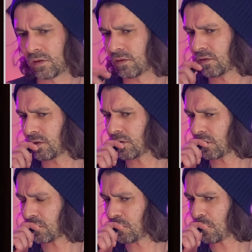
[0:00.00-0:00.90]

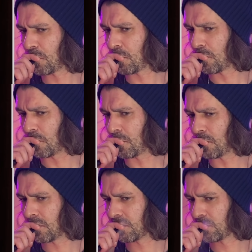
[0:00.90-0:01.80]

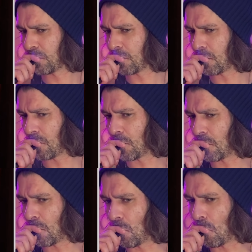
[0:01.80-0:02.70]

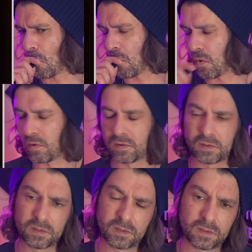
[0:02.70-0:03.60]

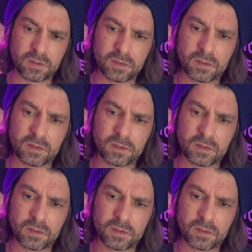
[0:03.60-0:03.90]
The person shown says nothing.